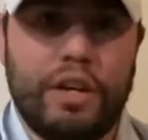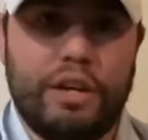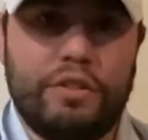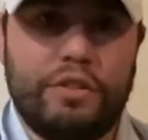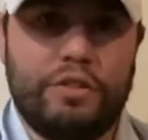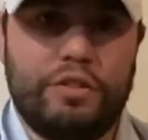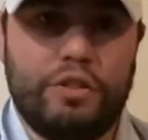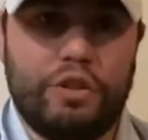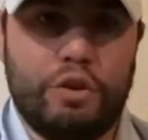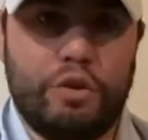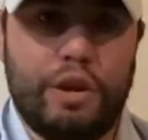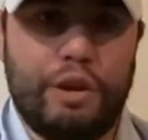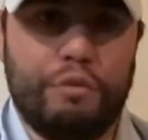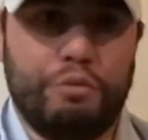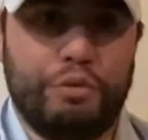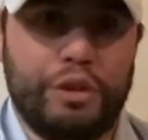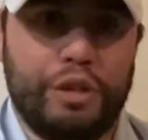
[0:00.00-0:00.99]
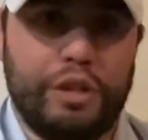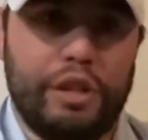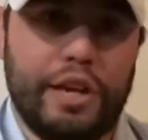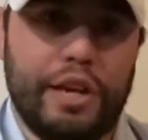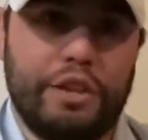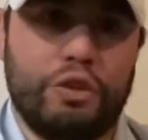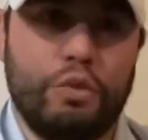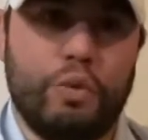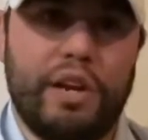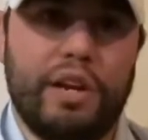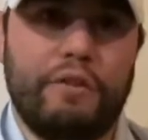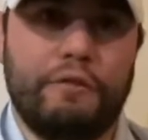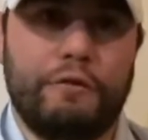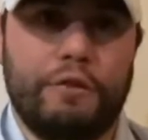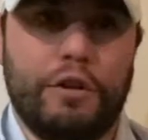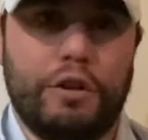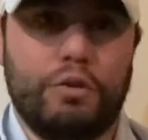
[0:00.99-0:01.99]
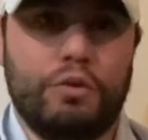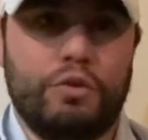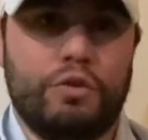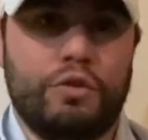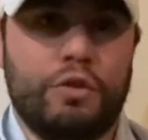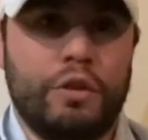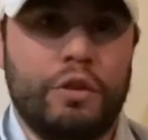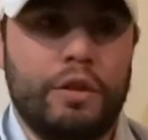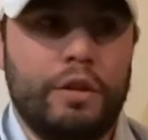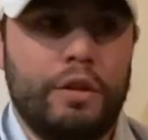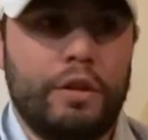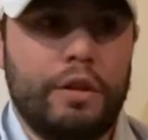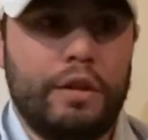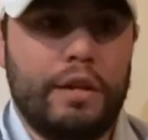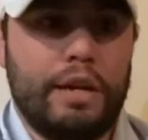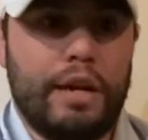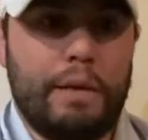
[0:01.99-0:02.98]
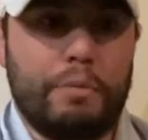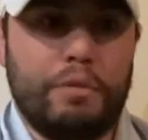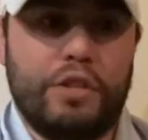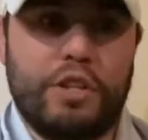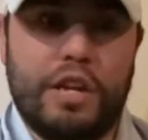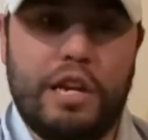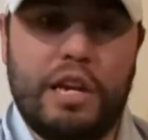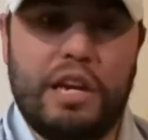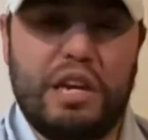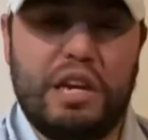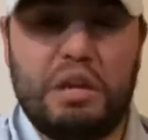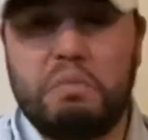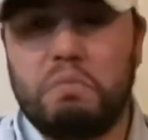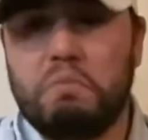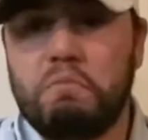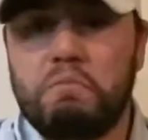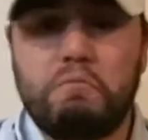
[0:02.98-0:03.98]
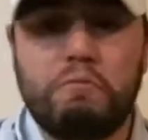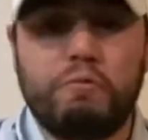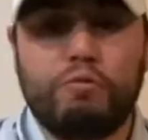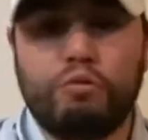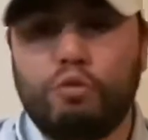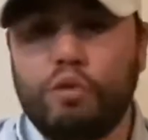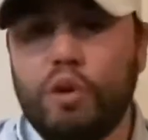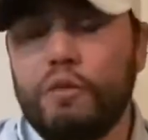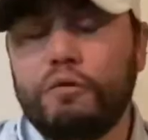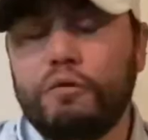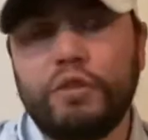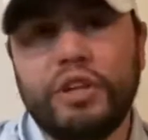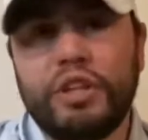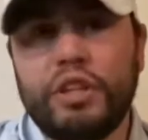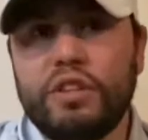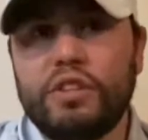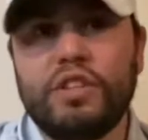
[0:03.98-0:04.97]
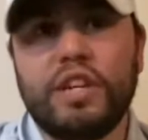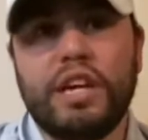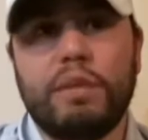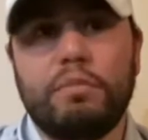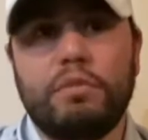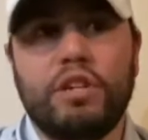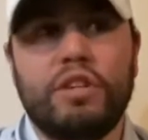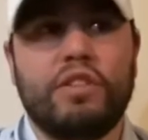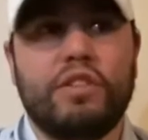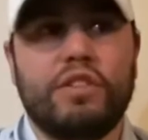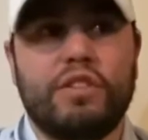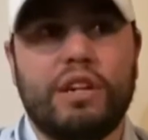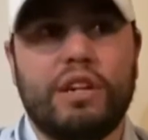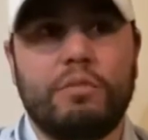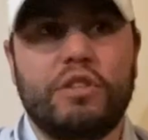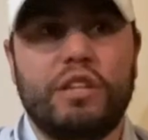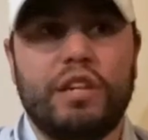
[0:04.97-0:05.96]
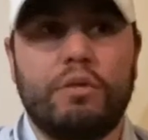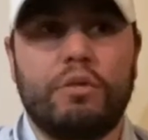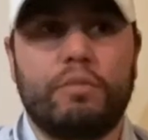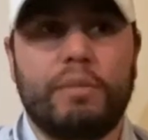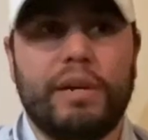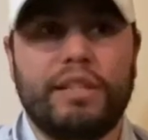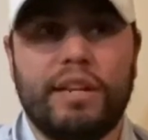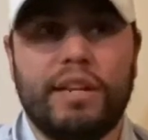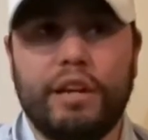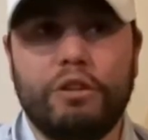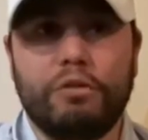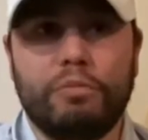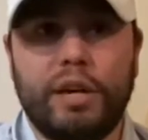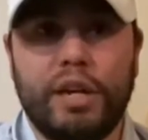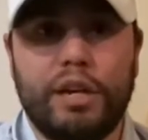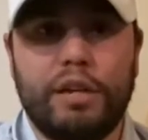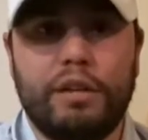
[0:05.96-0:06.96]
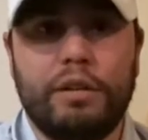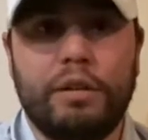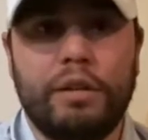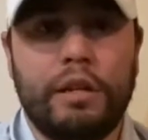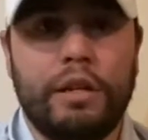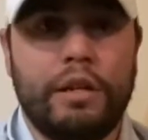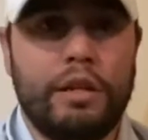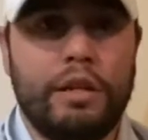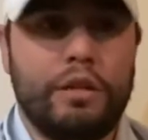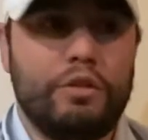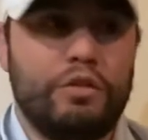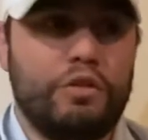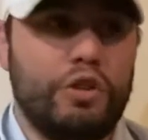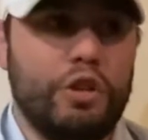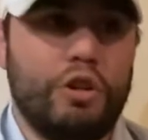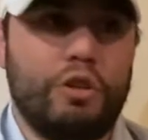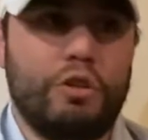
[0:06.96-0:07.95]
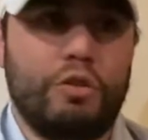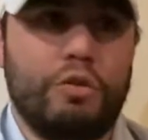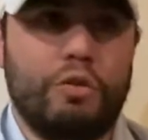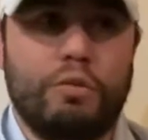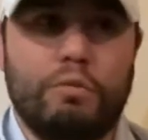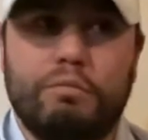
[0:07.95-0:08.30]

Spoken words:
so I really like the way it feels. I'm seeing roughly the same distance that I'm seeing with my TaylorMade, so